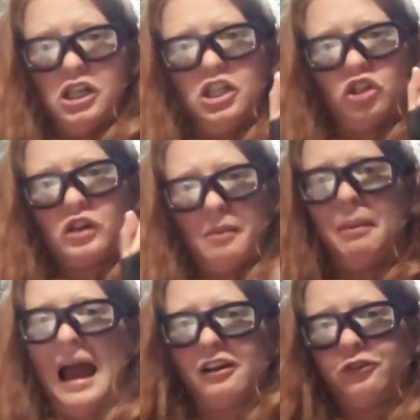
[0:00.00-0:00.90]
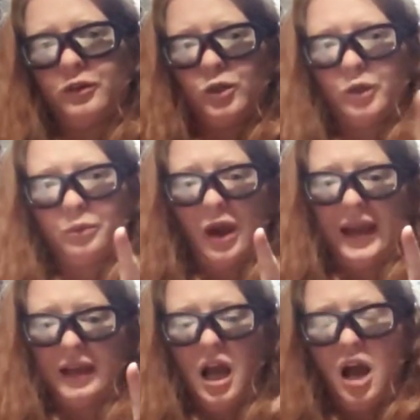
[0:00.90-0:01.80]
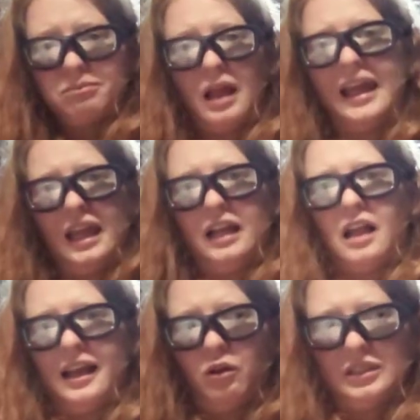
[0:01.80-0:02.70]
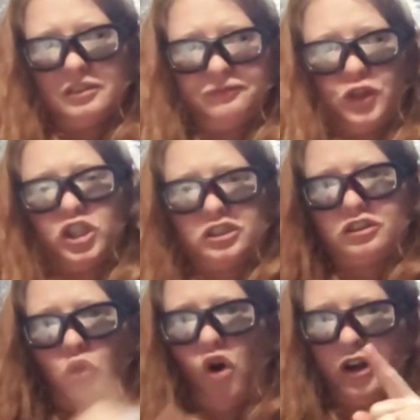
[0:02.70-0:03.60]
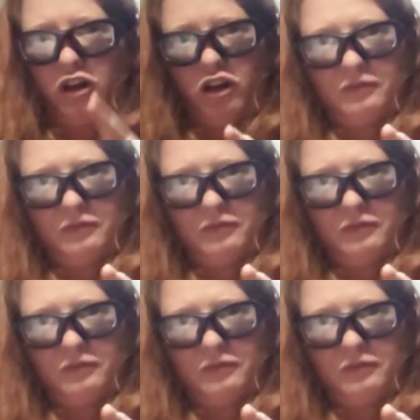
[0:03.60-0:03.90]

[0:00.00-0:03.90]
You come back from your break playing like it was the first quarter.